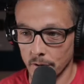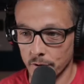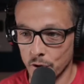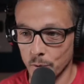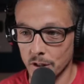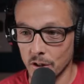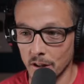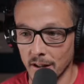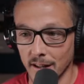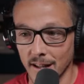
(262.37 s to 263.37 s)

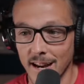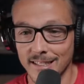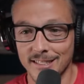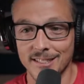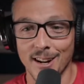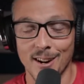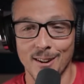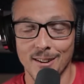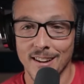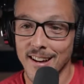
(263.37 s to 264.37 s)
Switzerland. Let's go.
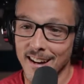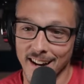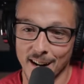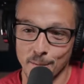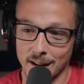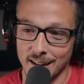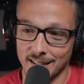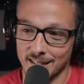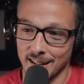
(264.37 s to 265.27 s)
I got to be honest.